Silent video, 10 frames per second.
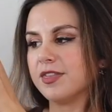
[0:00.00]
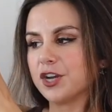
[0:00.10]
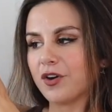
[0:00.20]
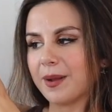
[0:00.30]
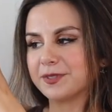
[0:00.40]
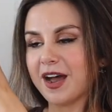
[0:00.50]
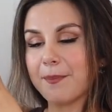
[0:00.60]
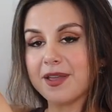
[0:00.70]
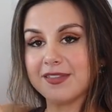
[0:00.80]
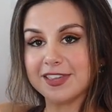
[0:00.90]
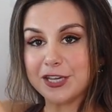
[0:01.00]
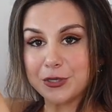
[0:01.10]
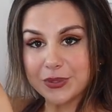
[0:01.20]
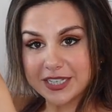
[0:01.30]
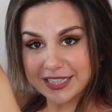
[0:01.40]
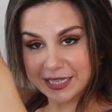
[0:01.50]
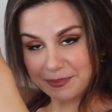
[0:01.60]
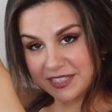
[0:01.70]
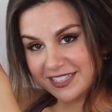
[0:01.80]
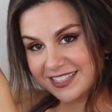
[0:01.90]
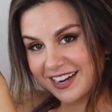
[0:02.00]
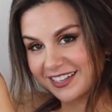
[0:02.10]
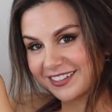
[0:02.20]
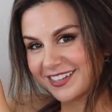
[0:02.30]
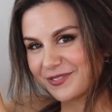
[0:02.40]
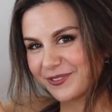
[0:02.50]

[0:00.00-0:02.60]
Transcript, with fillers: The crop top in the eucalyptus color as